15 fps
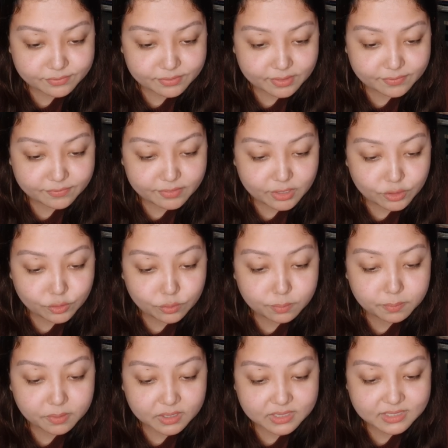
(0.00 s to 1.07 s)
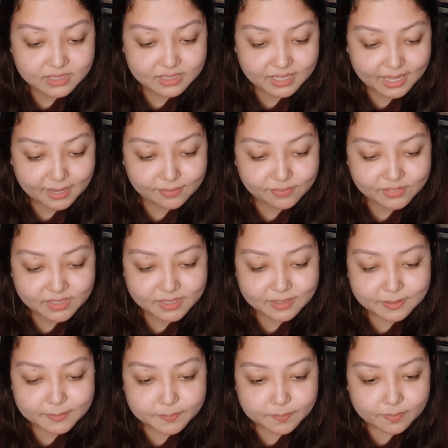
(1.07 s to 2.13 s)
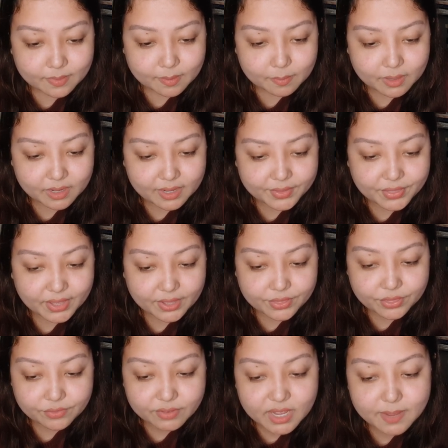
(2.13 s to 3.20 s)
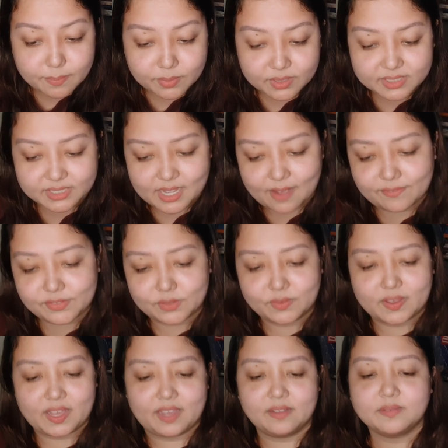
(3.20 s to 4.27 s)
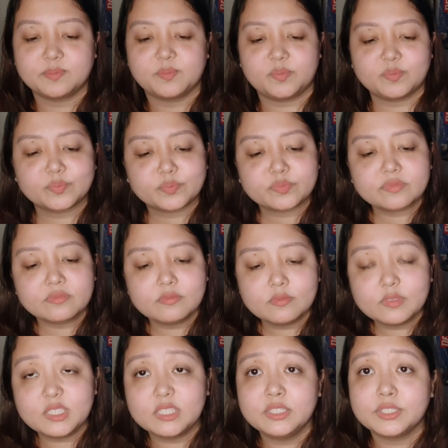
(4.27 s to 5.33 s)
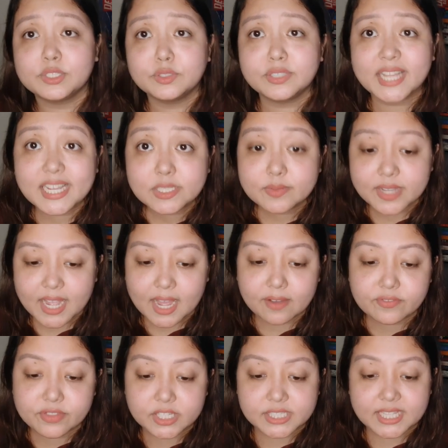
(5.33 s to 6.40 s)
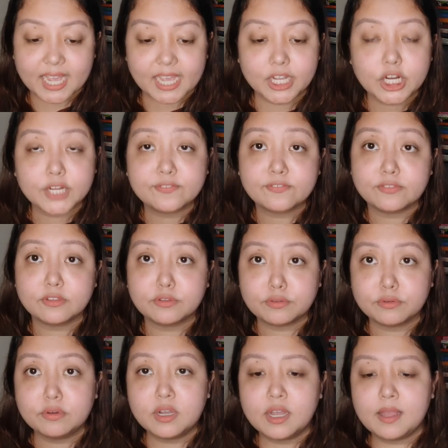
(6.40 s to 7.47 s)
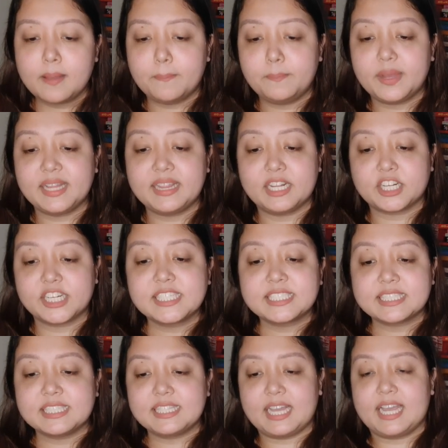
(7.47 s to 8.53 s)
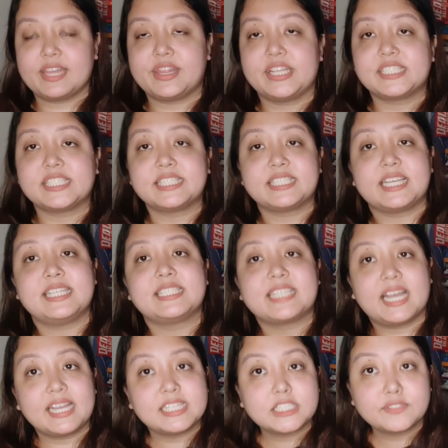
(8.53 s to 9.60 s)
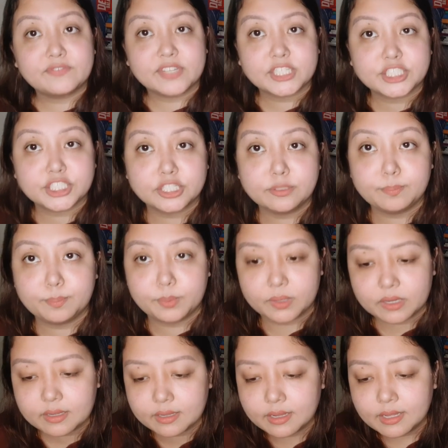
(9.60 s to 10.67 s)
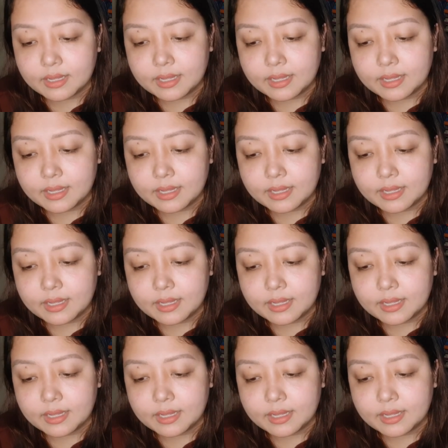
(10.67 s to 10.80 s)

a few books left. I think 3 books left. Okay. So next we have The Tiger Flu by Larissa Lai. This is a science fiction book.